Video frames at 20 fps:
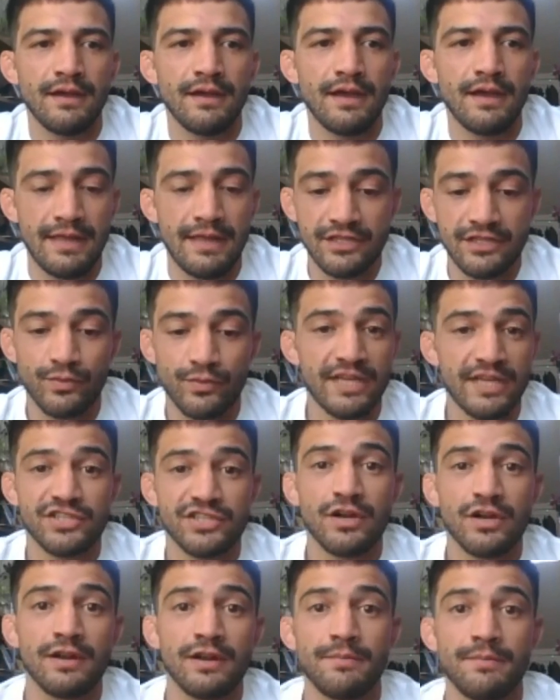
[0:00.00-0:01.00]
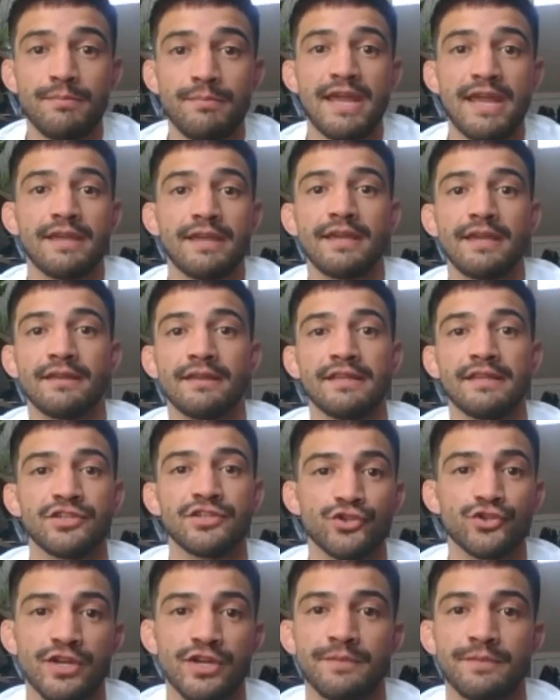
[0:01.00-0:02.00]
That's when I started making
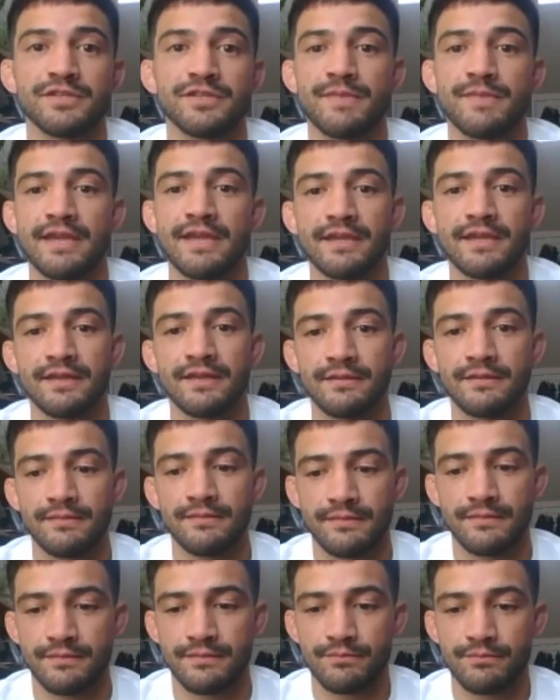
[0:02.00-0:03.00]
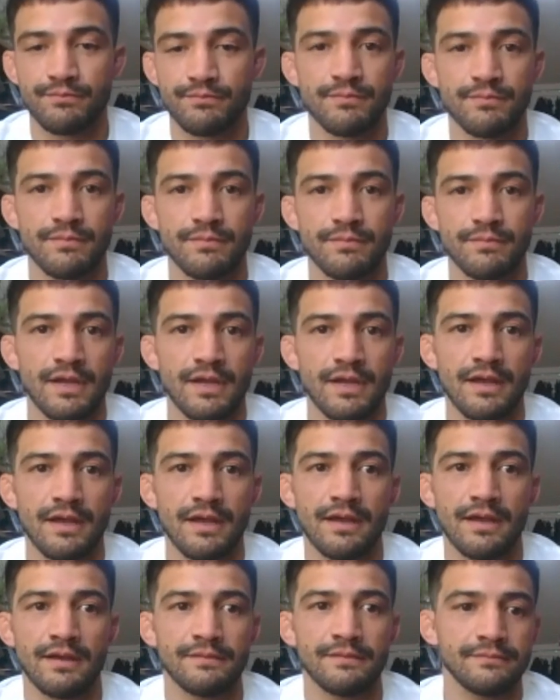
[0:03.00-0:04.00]
these trips, making,
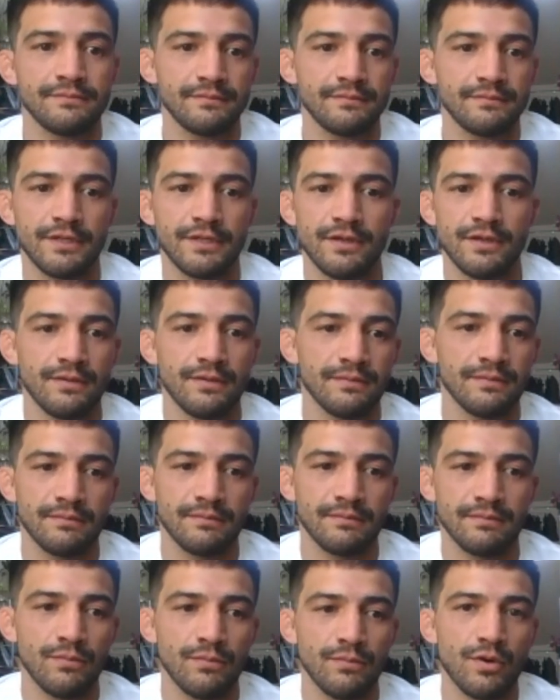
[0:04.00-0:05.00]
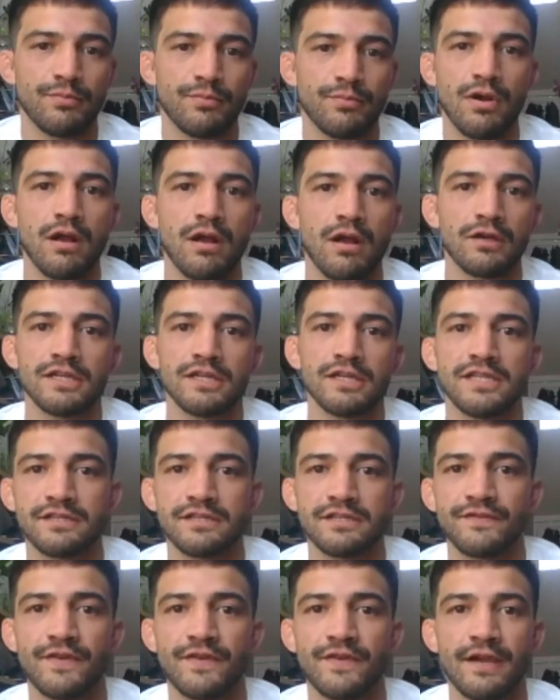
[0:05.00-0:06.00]
you know, more progress as
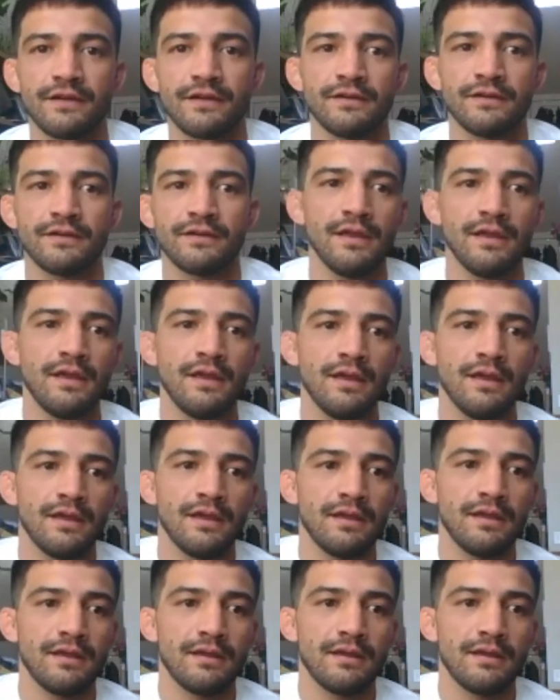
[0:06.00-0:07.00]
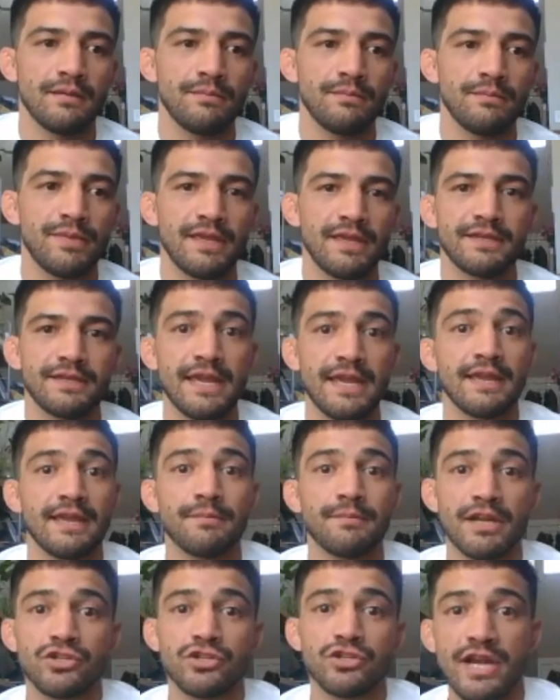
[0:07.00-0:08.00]
a fighter, taking
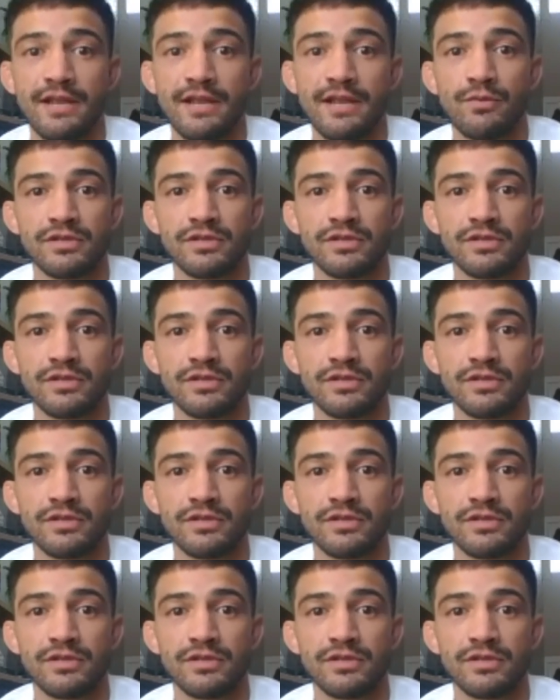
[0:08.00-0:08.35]
my training more